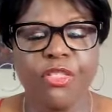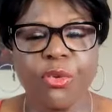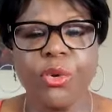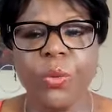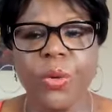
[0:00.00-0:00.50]

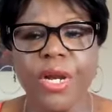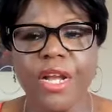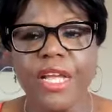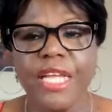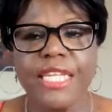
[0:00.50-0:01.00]
Through her work,
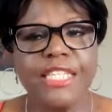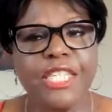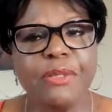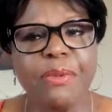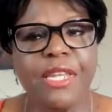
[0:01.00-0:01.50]

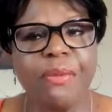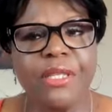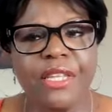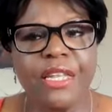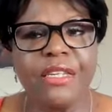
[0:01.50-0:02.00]
she's been able
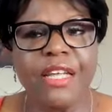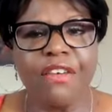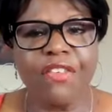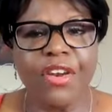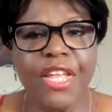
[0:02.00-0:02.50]
to
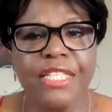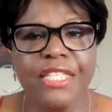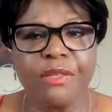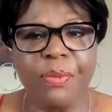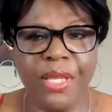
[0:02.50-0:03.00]
uncover and
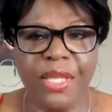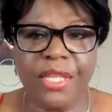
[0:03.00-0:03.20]
speak